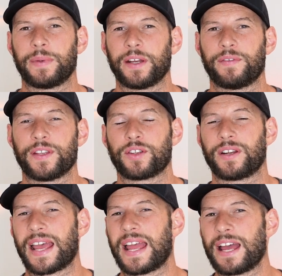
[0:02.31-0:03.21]
benefits
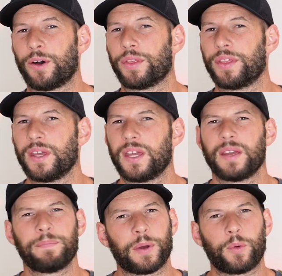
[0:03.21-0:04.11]
on our health.
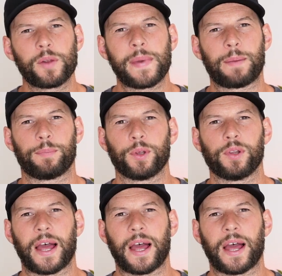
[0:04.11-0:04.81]
But what about blue